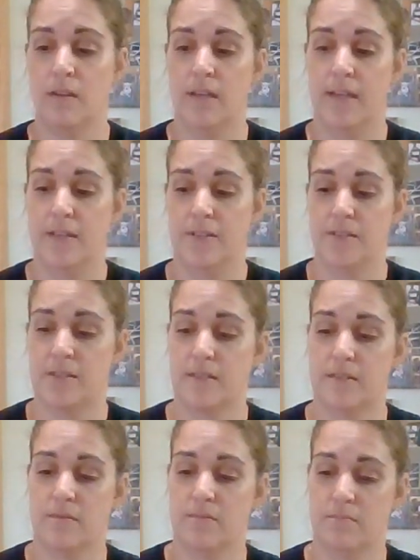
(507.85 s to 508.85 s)
And
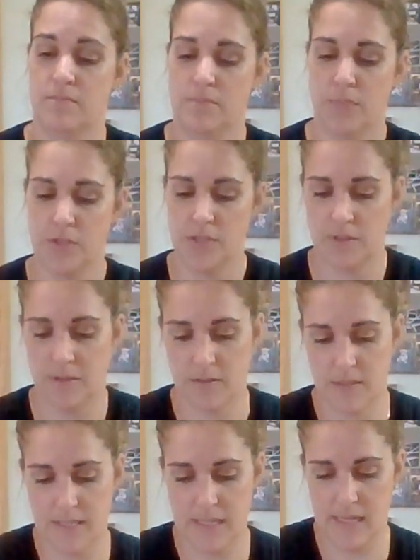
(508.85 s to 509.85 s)
just put your little
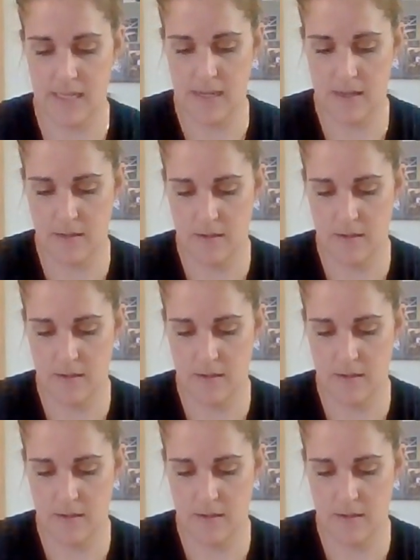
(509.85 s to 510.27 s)
sticky